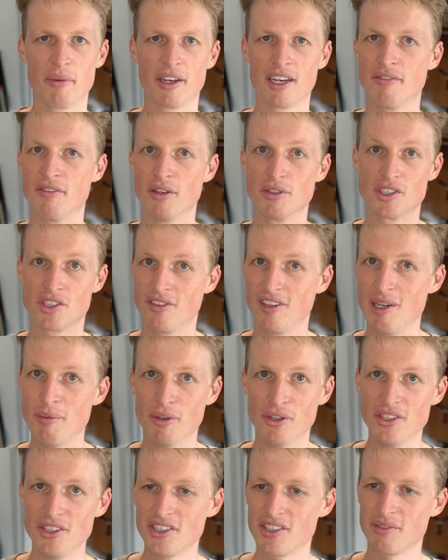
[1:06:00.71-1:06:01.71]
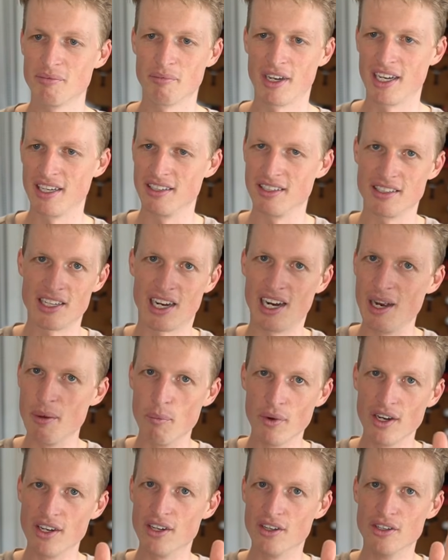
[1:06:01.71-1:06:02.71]
Like if there was 3 balls, my time
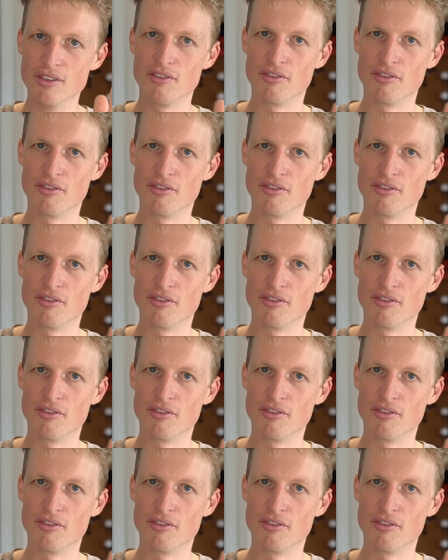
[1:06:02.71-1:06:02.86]
window